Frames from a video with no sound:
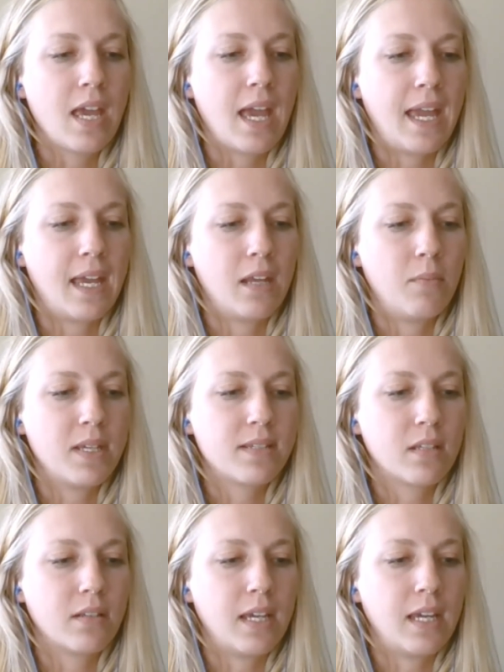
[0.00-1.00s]
And
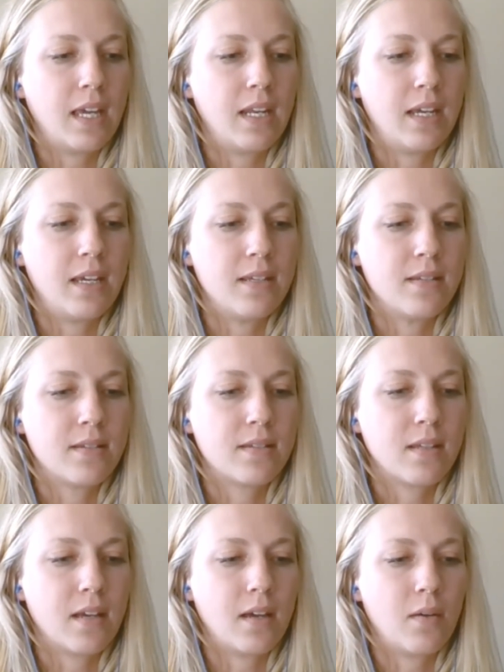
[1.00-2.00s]
basically it
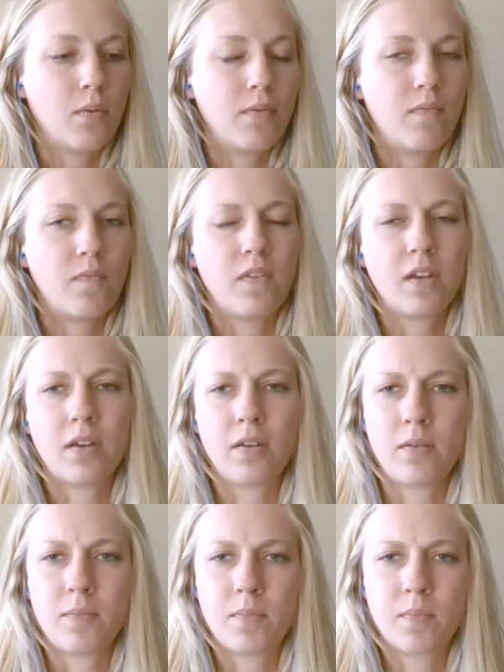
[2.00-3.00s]
is
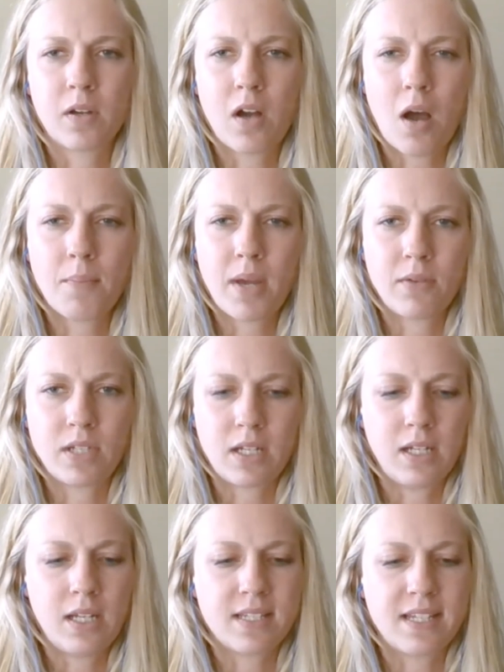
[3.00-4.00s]
the compound in
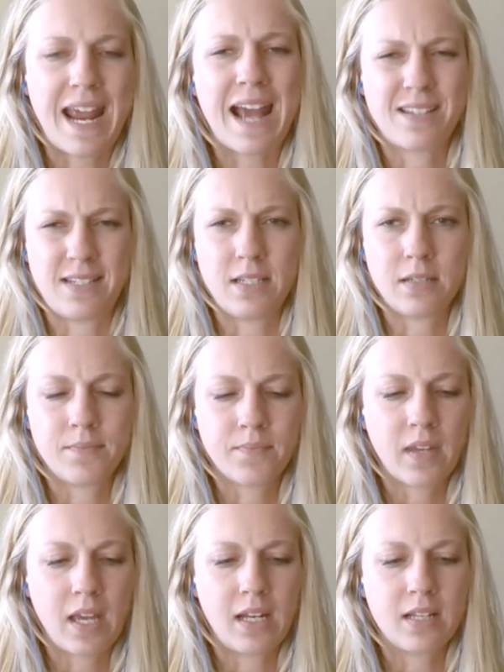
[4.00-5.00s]
it, it's an acid,
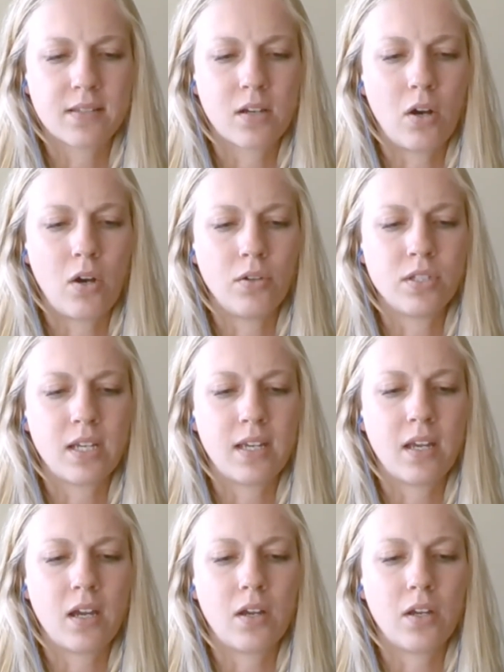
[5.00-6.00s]
and it's called
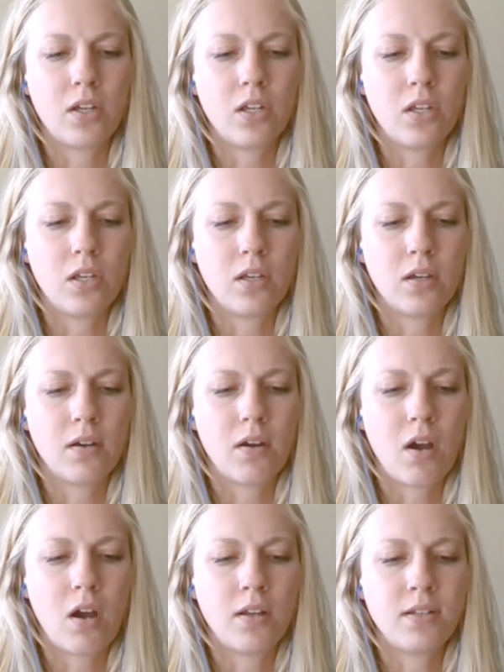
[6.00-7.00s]

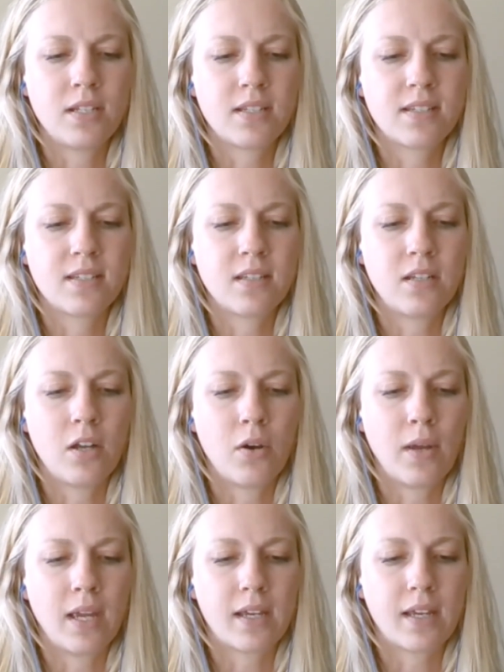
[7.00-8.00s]

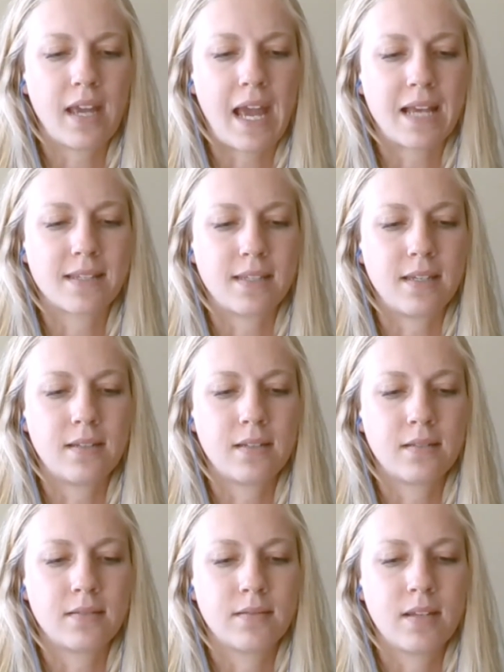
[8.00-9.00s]
undecanoic acid,
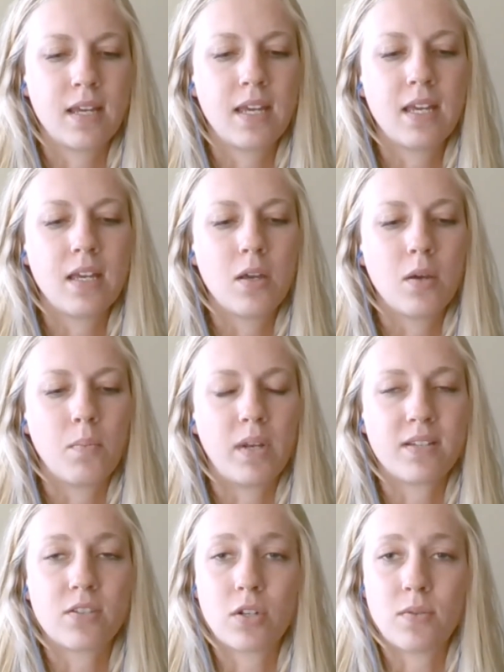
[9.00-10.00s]
but
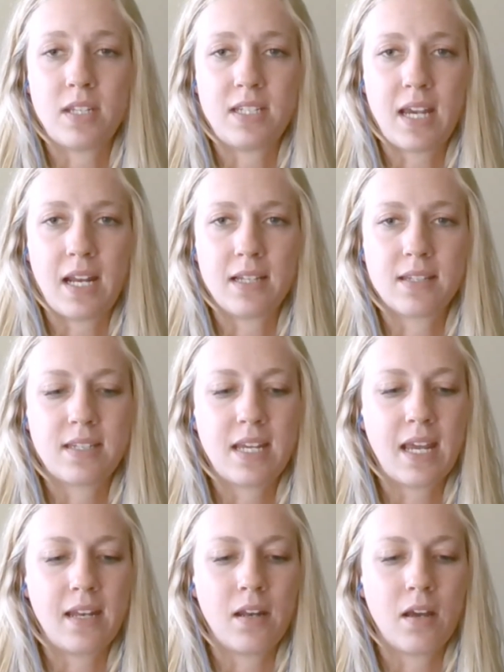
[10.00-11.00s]
it starts with a 10. It's
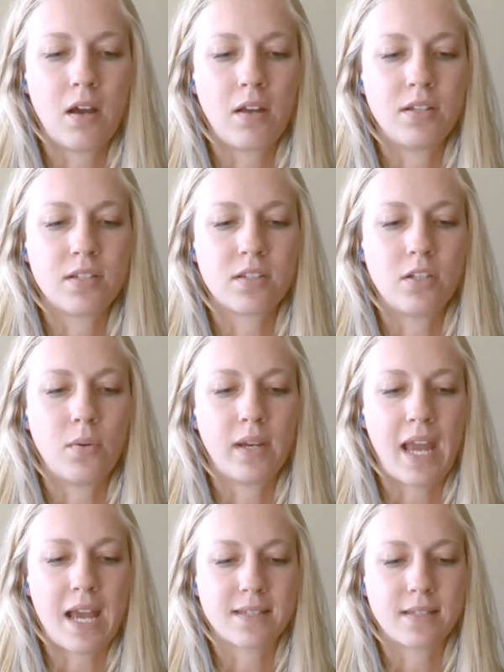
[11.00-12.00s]
10-undecanoic
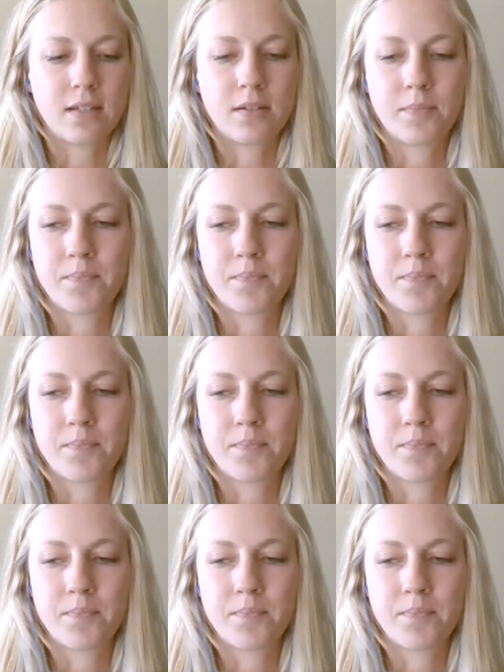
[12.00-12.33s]
acid.